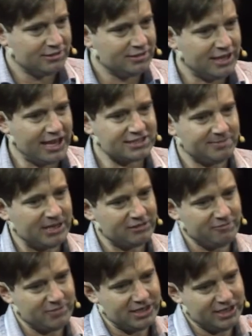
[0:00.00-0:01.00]
X amount
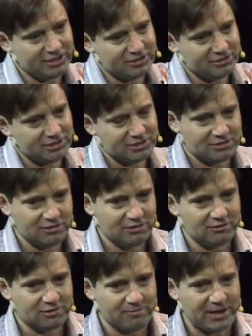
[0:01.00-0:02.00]
of money
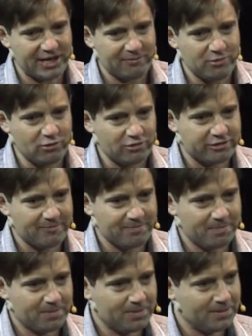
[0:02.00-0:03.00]
to buy a booth.
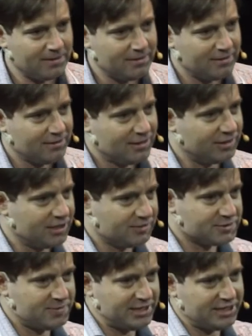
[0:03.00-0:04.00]
I'm going to
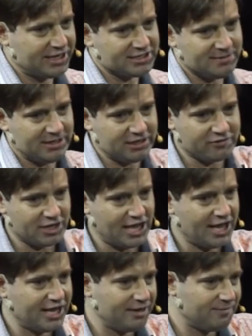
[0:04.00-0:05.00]
spend X amount of
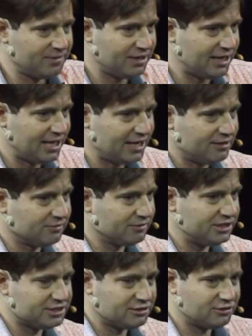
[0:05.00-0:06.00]
time and
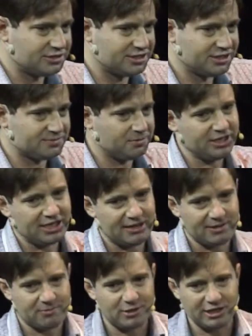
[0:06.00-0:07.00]
resources put
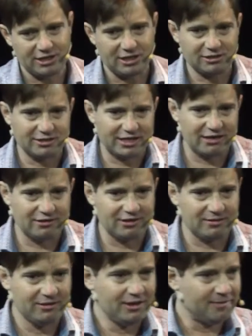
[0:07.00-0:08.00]
it all together.
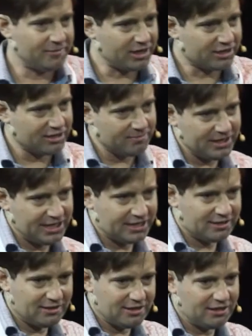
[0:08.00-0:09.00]
I'm not going to be
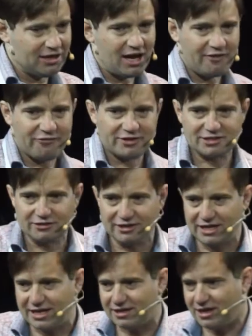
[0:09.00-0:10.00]
in the office during
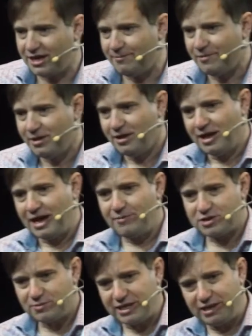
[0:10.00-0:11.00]
that time. How
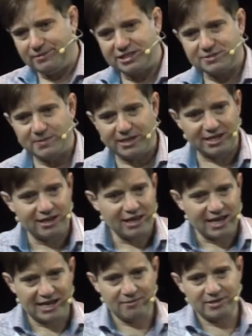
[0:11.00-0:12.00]
much money am I spending?
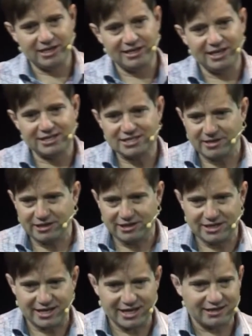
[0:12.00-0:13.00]
How many leads am I going
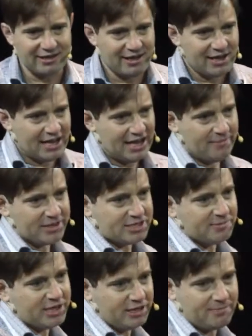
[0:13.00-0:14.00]
to get? How much
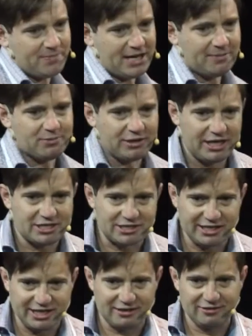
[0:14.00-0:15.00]
am I going to pay per each
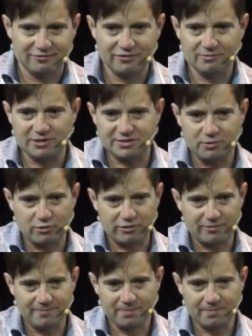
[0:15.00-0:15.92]
lead from this booth?